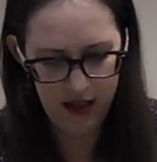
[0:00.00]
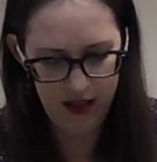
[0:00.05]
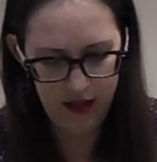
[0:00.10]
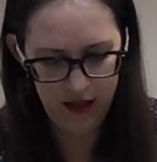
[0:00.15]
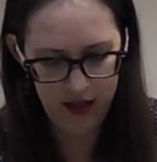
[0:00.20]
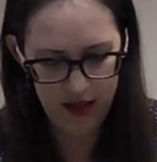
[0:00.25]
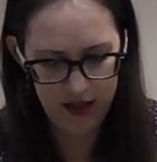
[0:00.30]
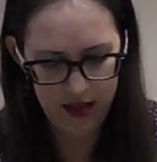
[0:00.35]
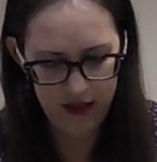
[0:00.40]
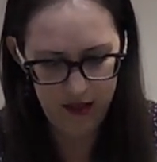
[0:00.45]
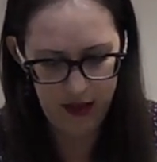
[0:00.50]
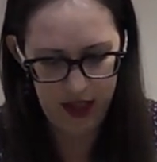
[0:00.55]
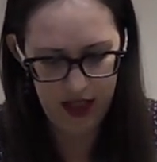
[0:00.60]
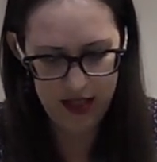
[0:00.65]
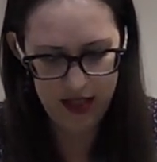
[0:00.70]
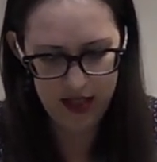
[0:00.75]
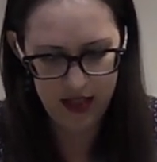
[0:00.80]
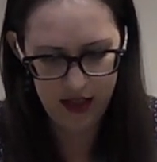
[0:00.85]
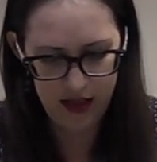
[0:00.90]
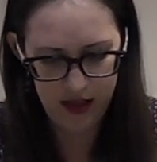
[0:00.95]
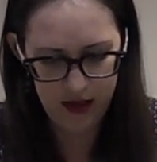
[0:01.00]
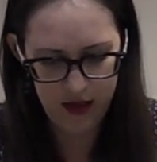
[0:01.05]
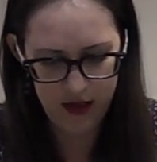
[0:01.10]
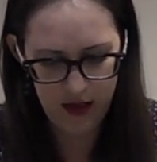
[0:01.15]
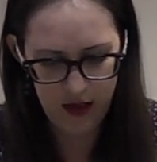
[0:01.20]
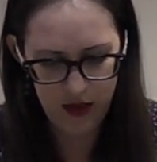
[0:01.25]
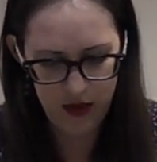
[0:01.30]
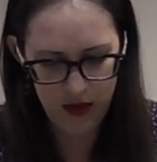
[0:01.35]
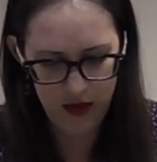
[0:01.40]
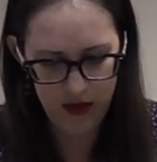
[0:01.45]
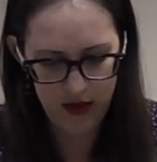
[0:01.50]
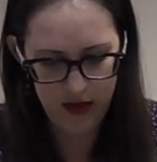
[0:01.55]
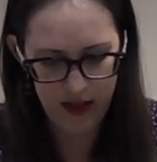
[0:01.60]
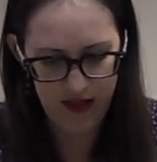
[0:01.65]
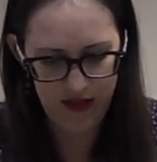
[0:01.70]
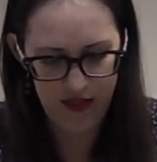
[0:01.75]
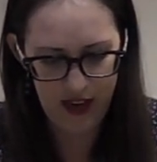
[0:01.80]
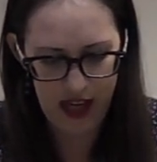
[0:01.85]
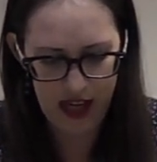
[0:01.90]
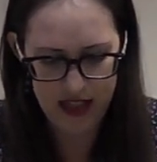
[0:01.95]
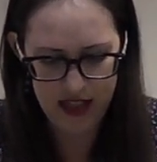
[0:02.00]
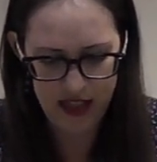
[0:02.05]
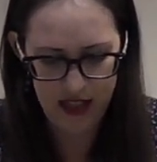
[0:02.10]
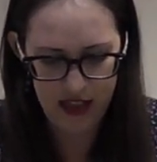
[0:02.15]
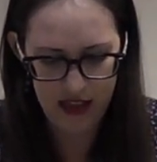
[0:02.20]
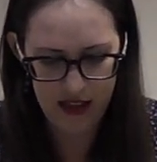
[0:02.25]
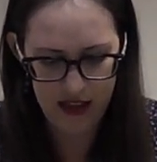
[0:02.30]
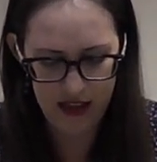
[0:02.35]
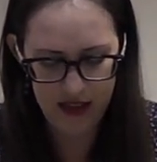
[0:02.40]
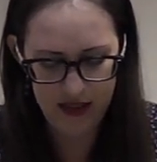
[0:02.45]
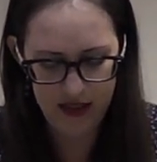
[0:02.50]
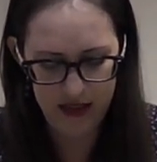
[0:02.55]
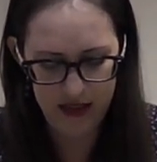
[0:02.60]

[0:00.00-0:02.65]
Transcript: We're just punching those holes really fast here.